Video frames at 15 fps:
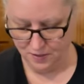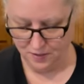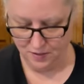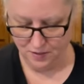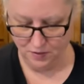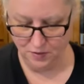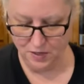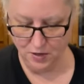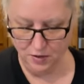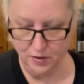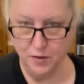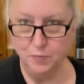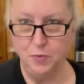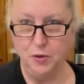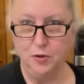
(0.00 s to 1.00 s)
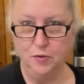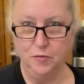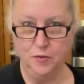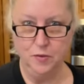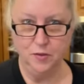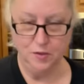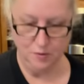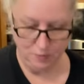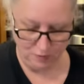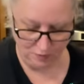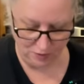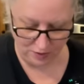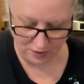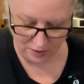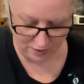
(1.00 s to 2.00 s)
Don't they all look beautiful? I mean,
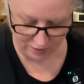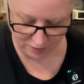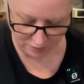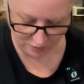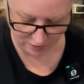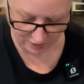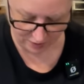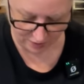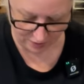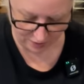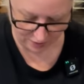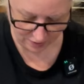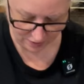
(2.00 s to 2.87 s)
really, they look really good.